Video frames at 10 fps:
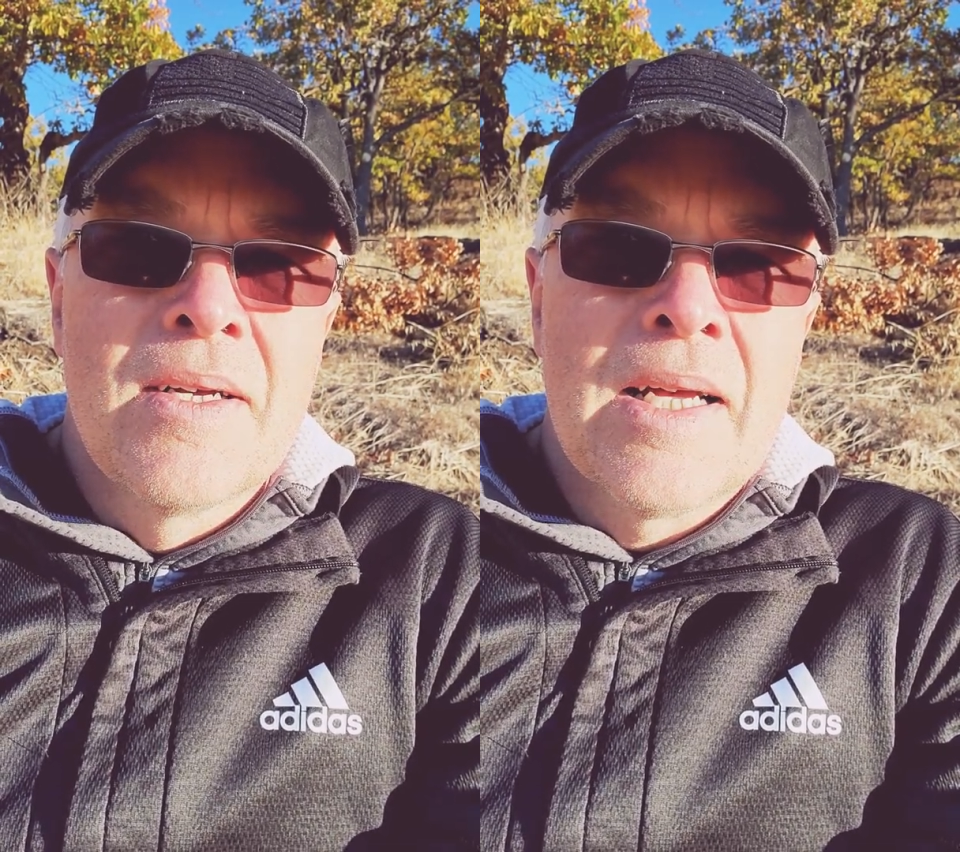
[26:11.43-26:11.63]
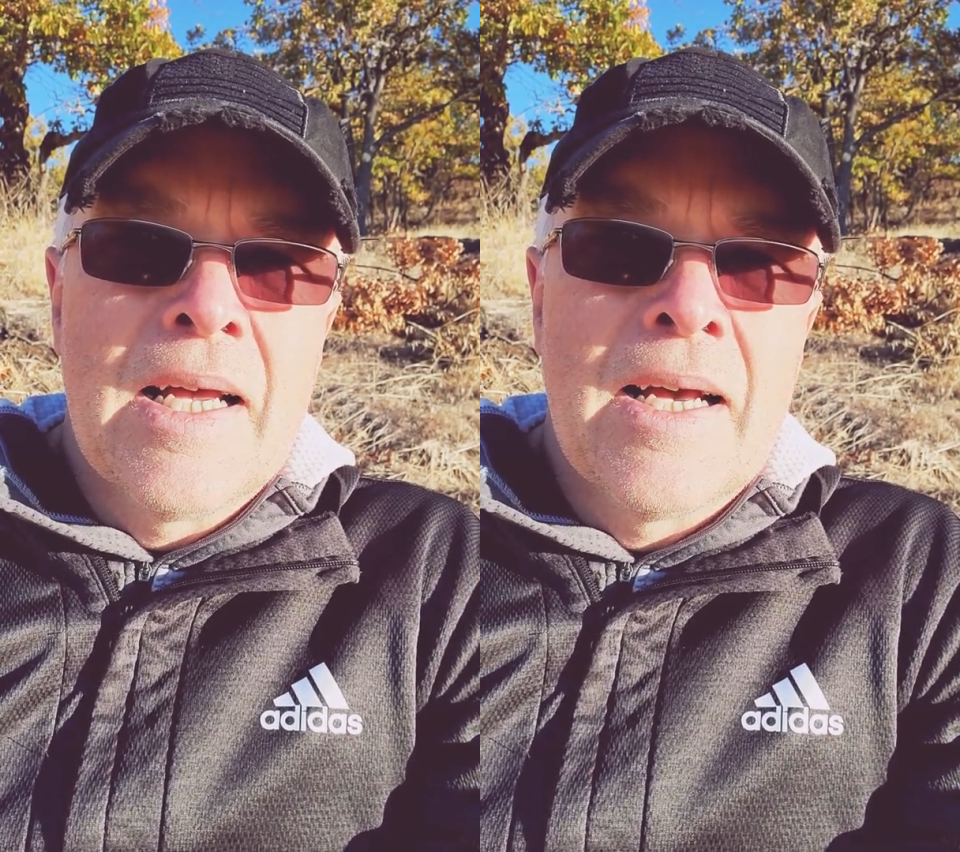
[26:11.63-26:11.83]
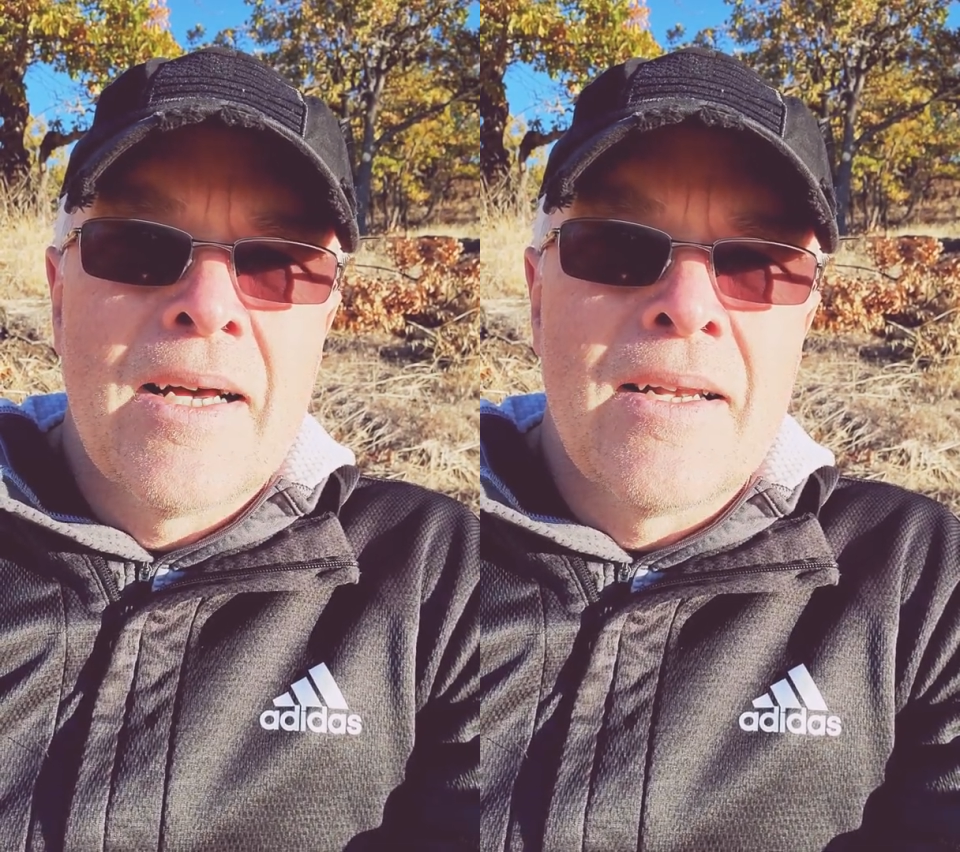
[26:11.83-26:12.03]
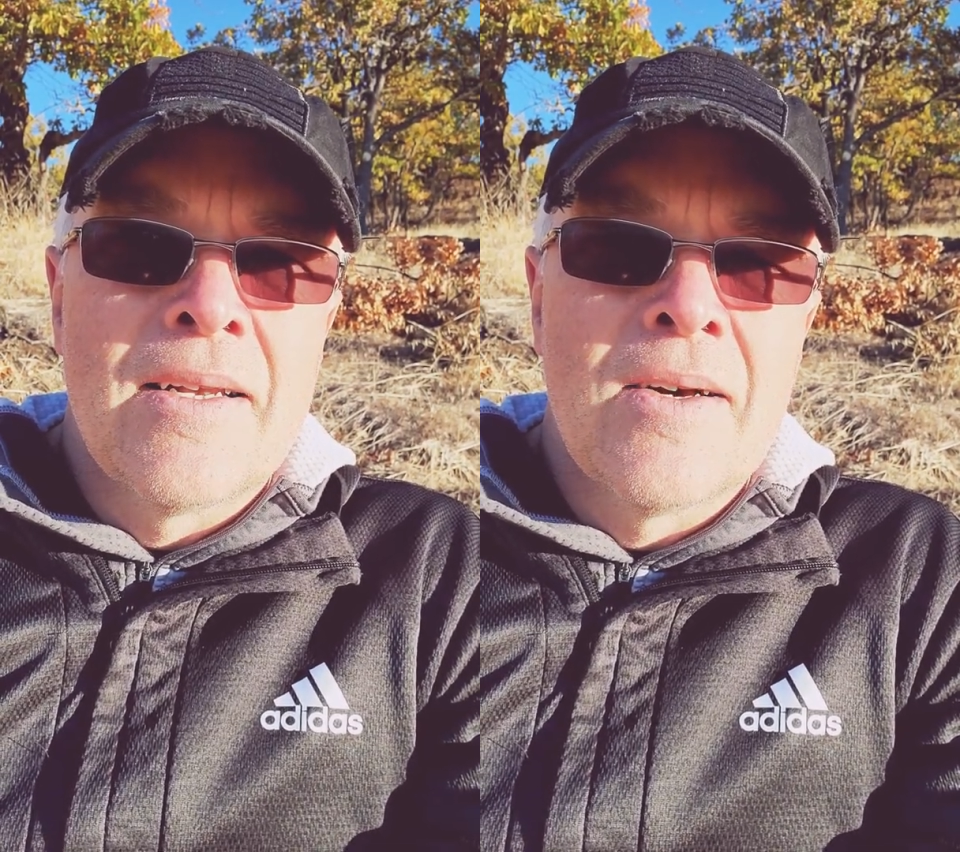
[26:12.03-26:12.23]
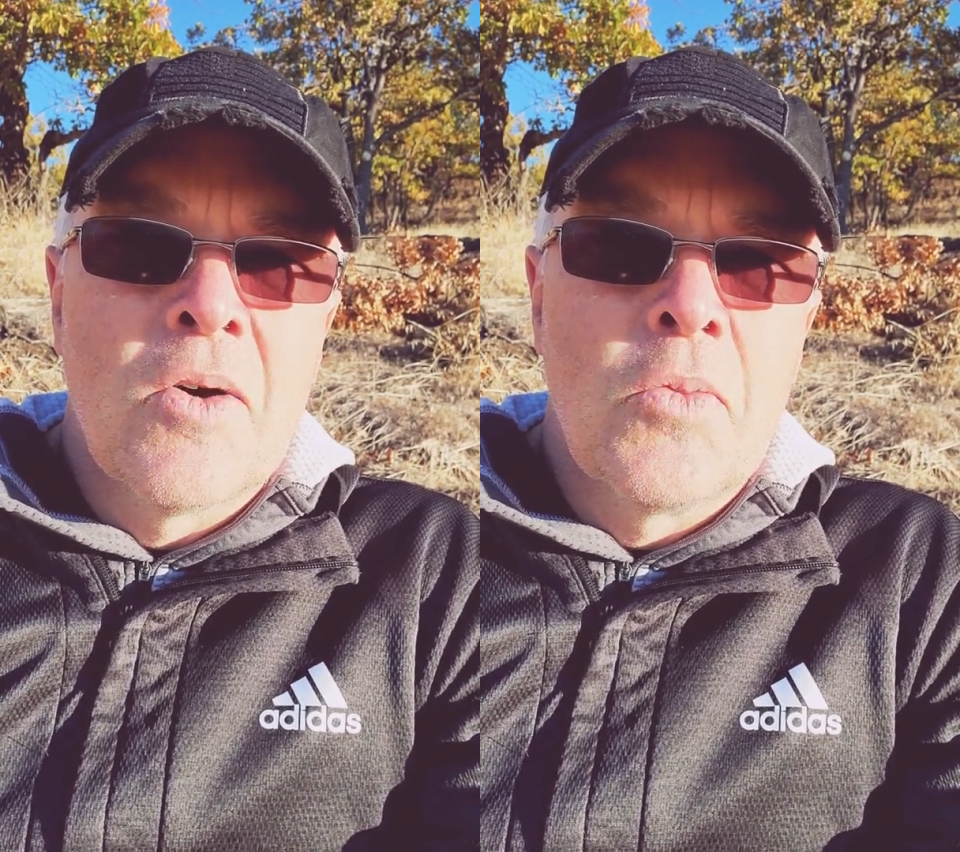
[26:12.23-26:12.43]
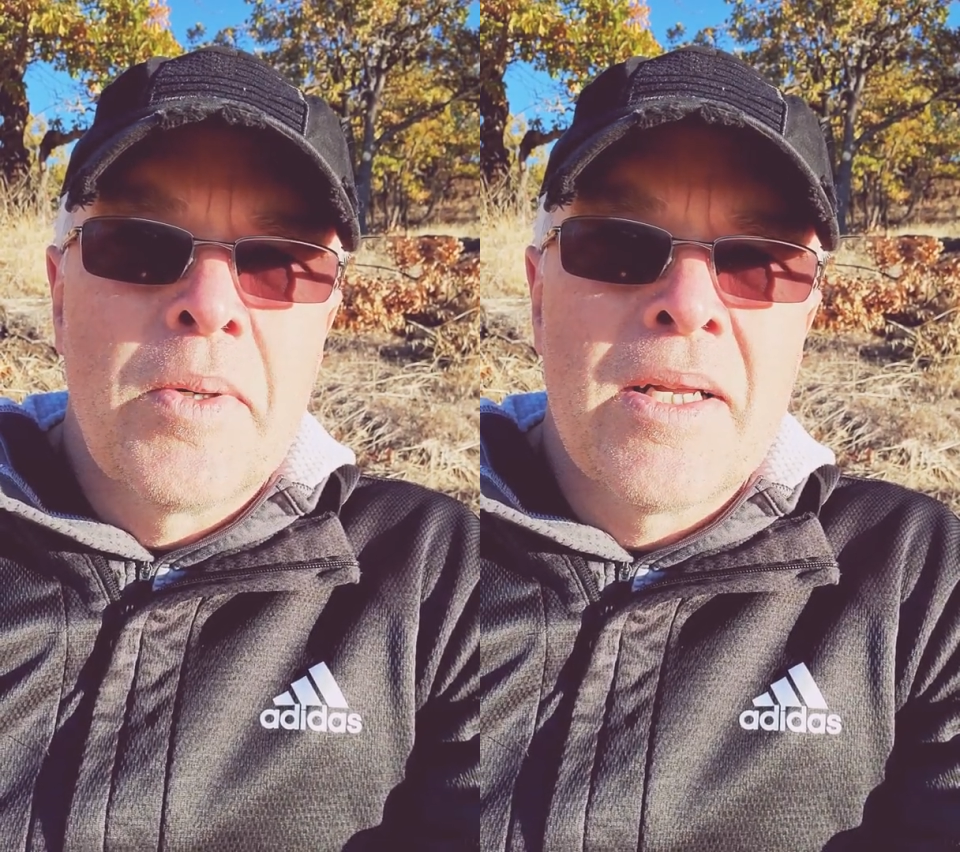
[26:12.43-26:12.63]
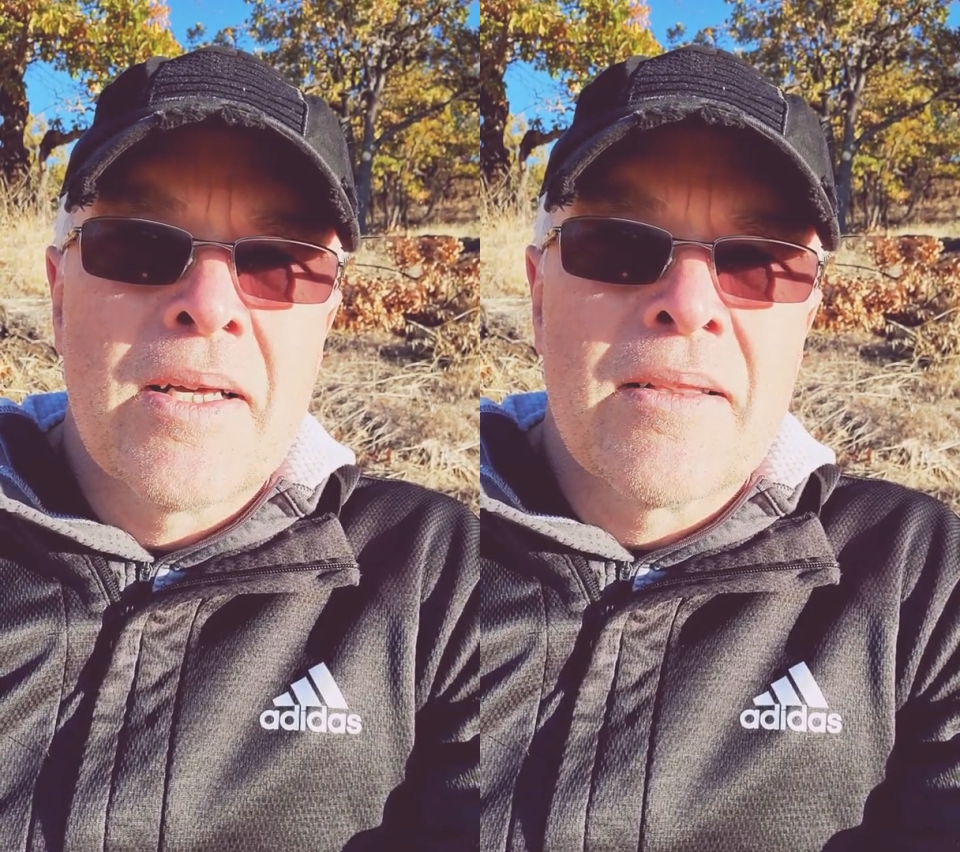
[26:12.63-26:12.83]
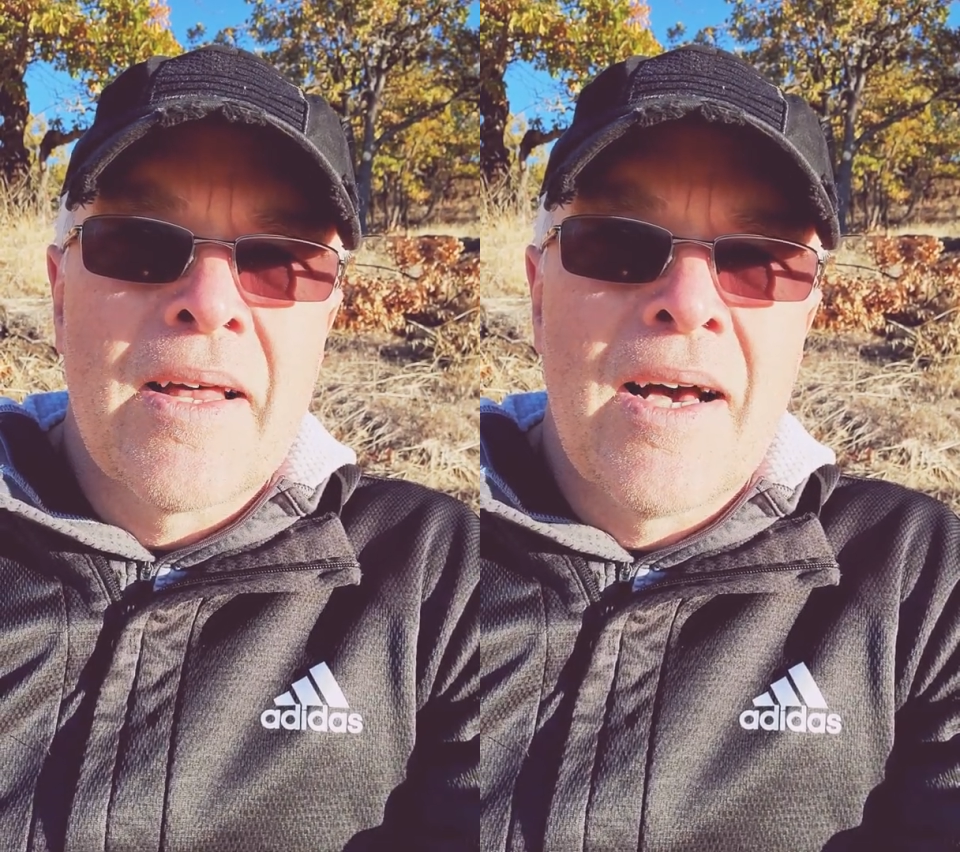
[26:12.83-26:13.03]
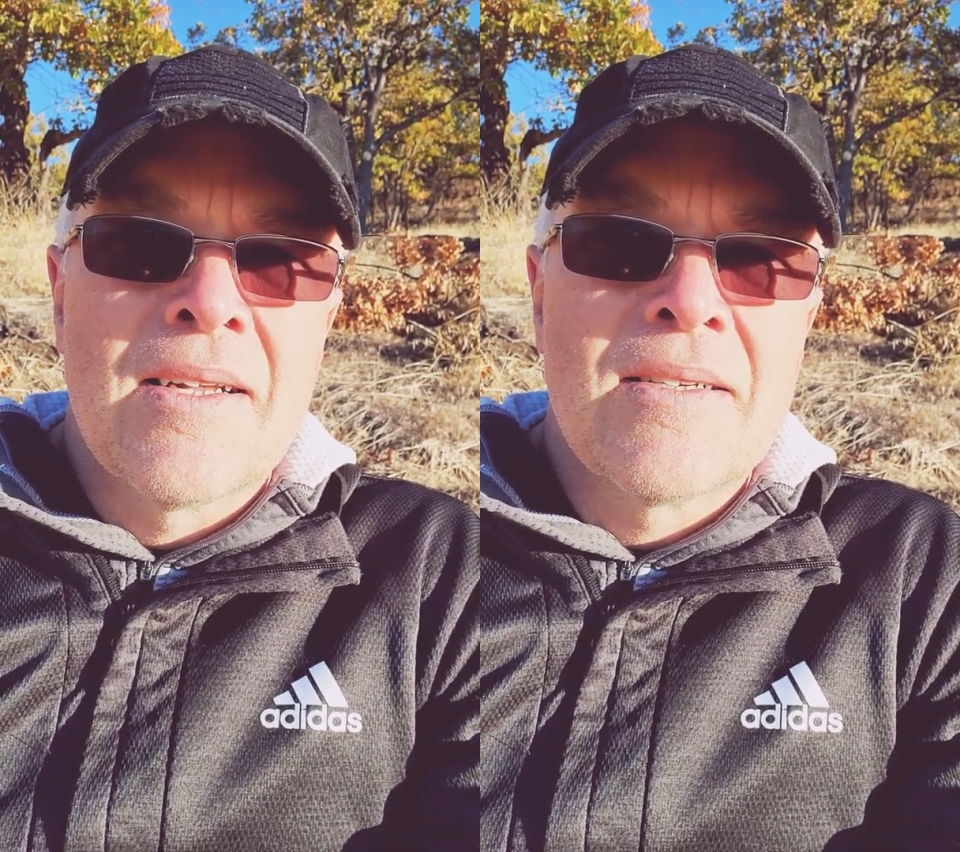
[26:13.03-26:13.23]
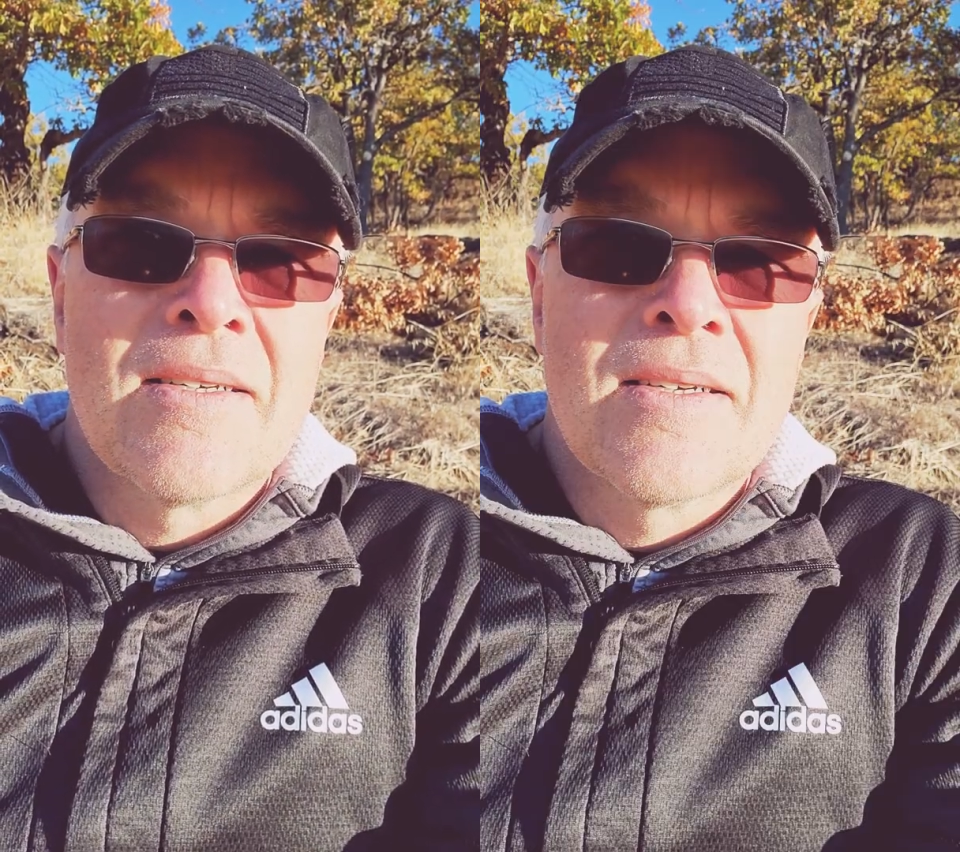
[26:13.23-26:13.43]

and opening that